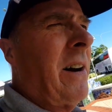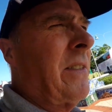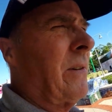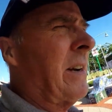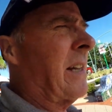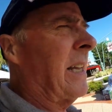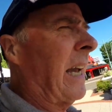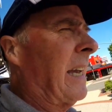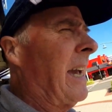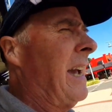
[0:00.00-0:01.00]
Either I
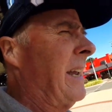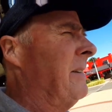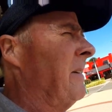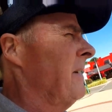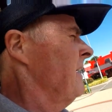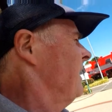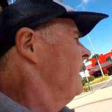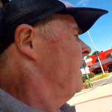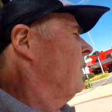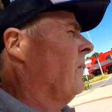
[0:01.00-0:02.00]
click again
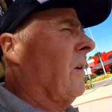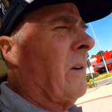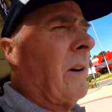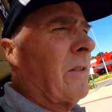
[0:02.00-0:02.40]
or